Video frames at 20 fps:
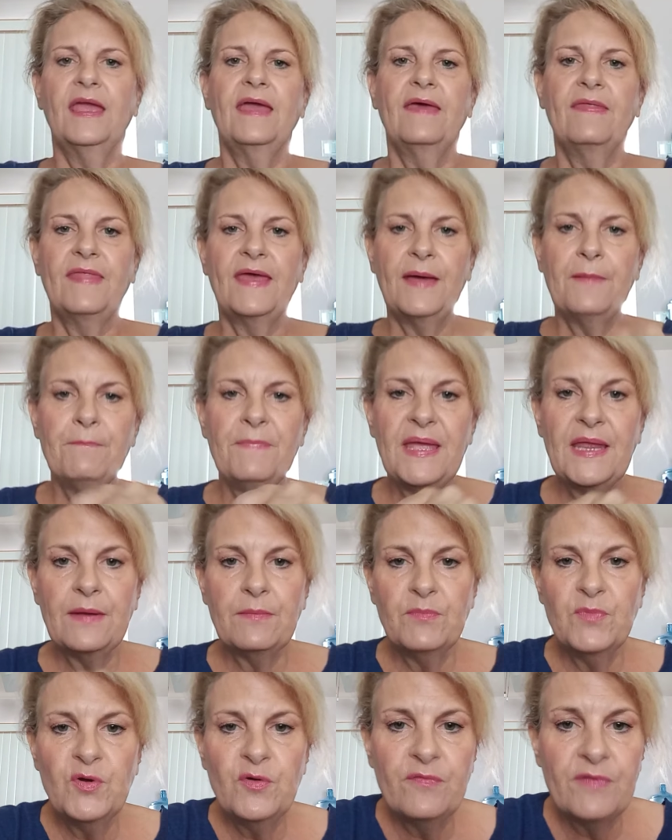and that made
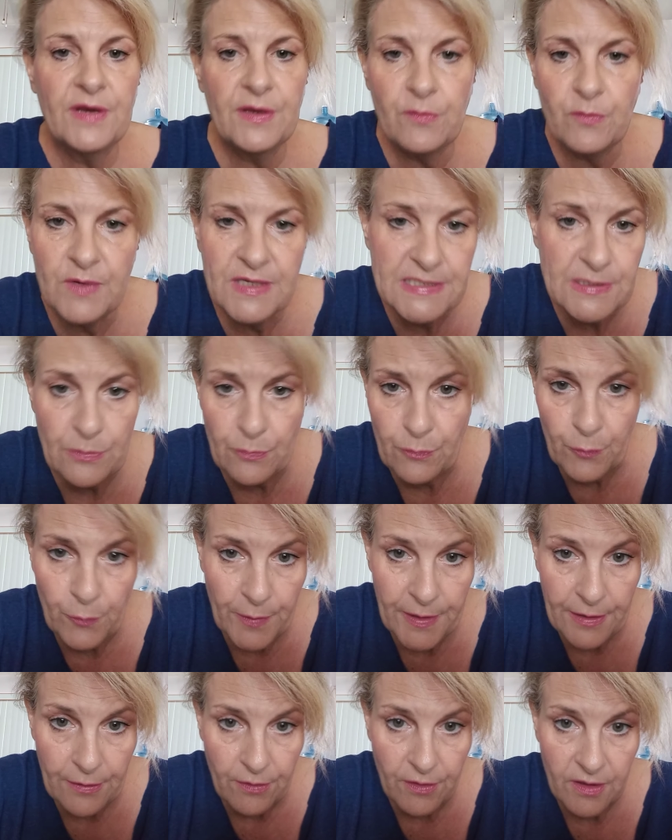it move and it wasn't
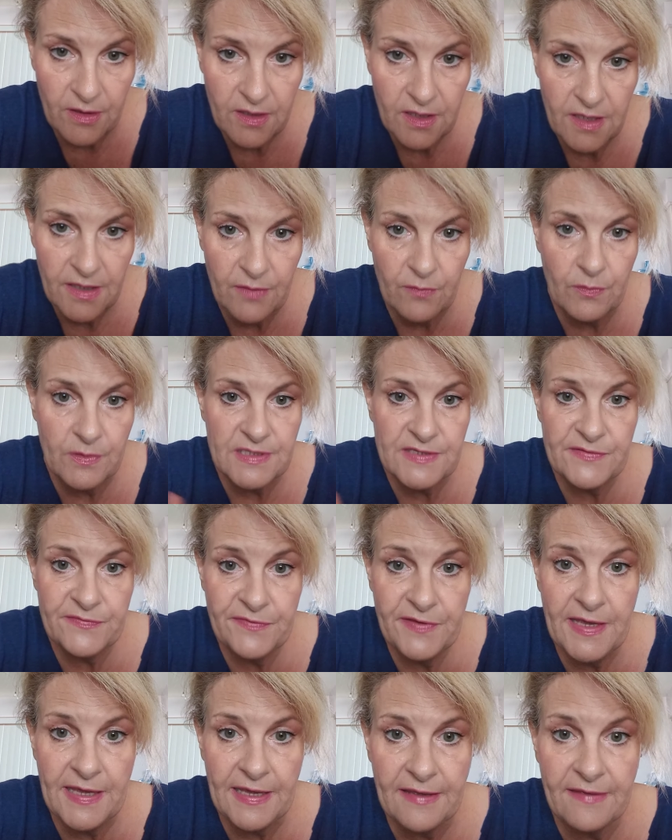real it was
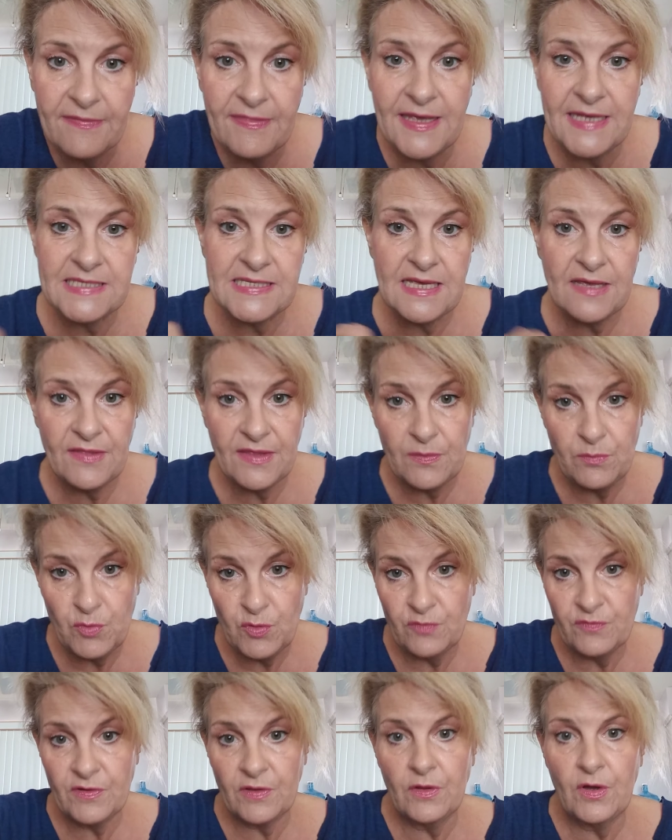fake and that's how they
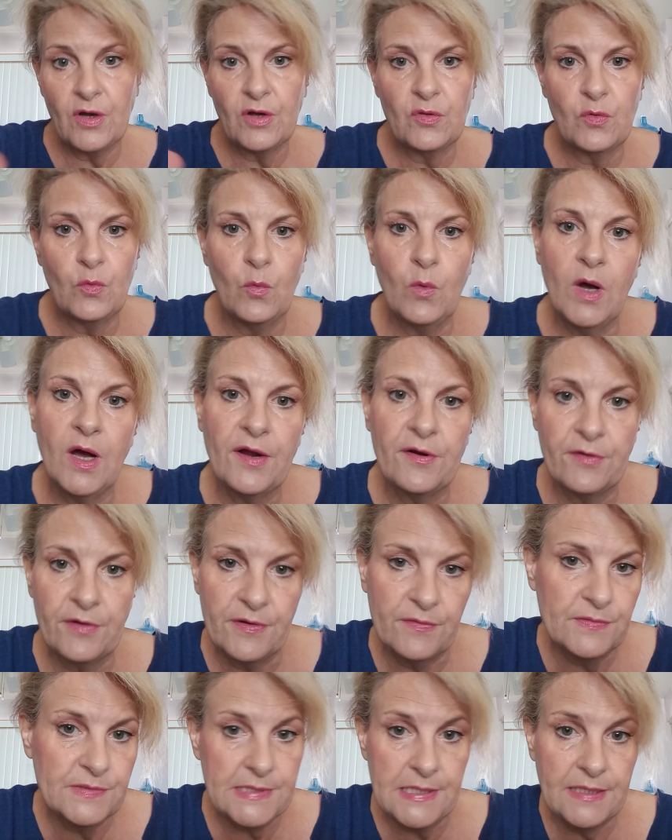moved along the
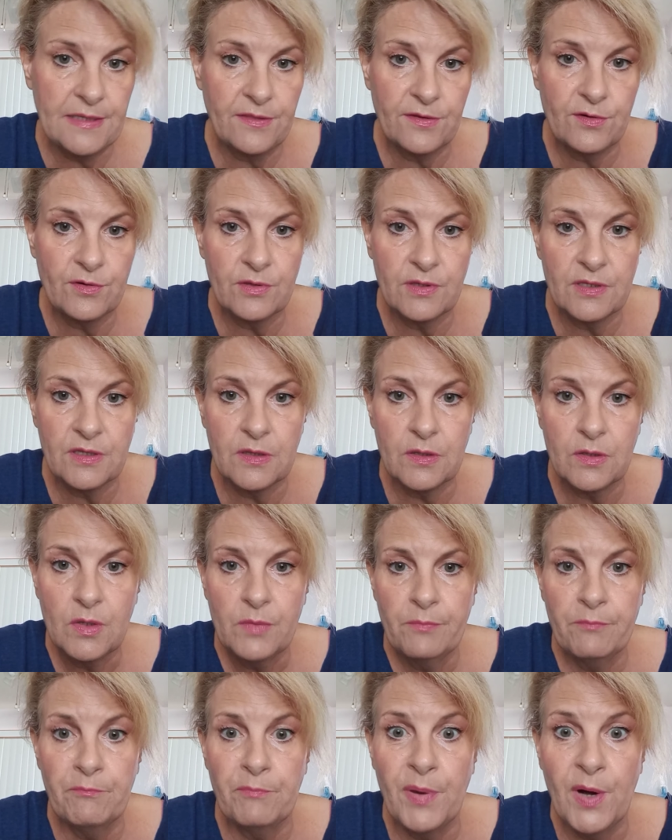water it was like their
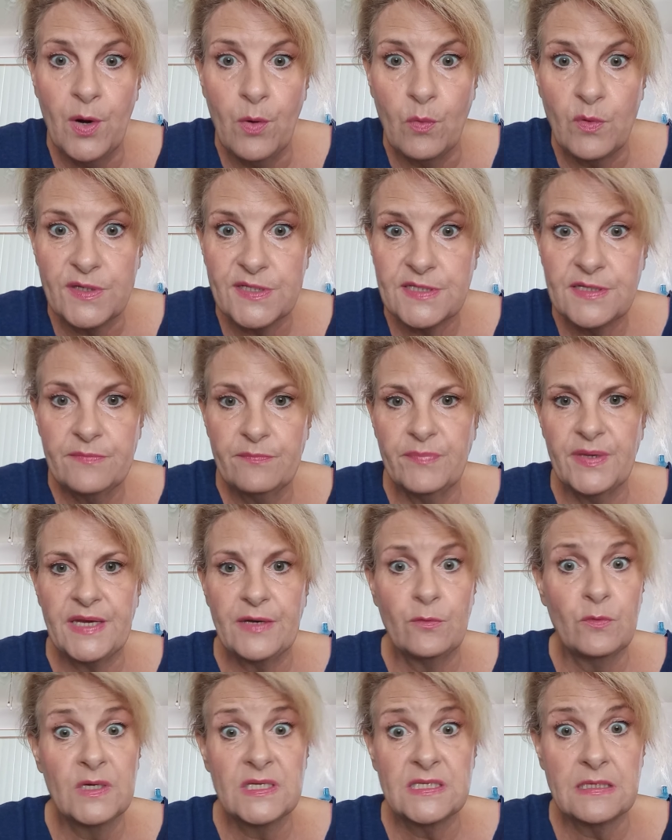little boat
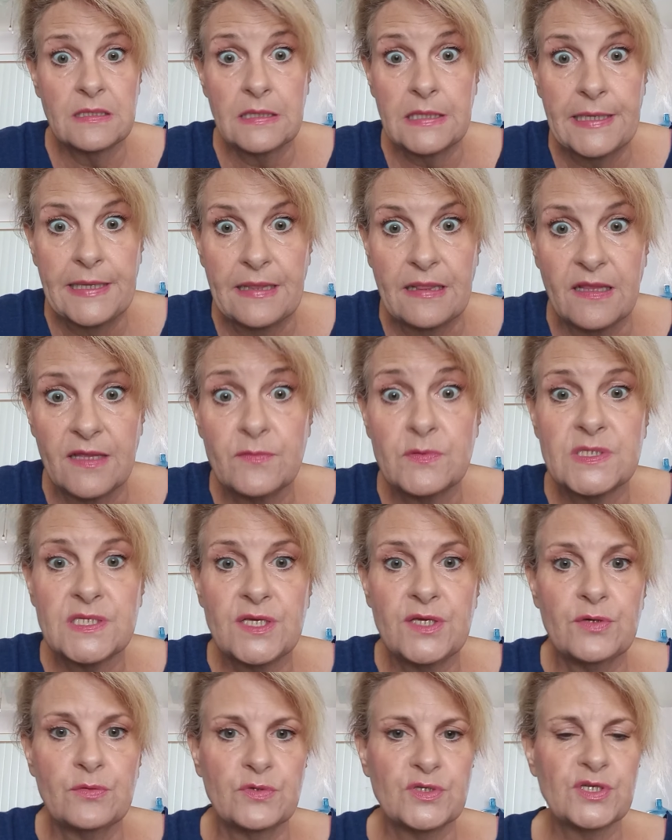but it wasn't little it was
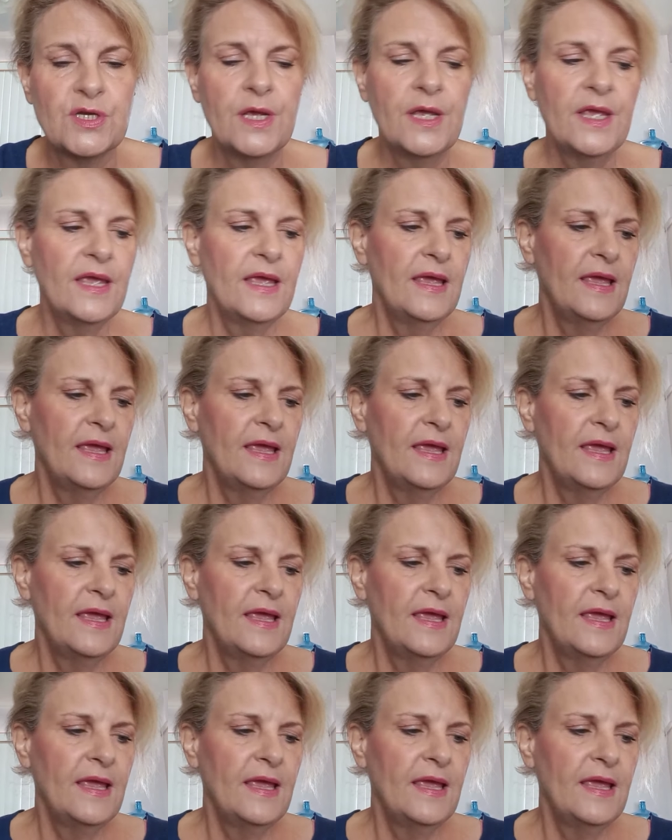huge